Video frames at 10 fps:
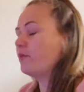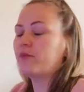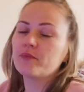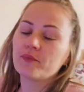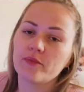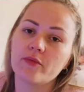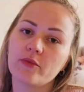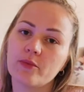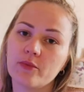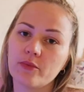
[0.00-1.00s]

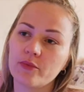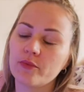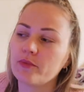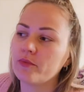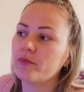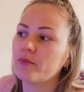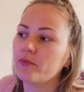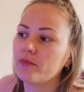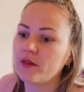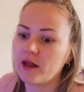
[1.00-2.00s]

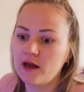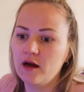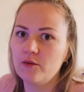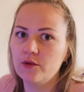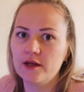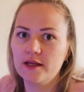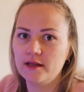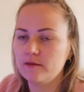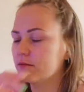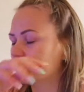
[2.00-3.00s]
I want to
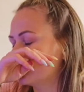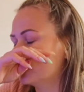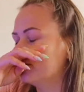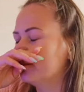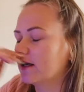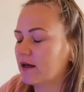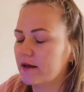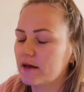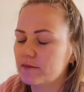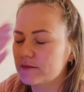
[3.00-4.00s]
eat before the
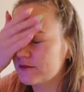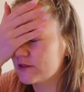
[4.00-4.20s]
client comes.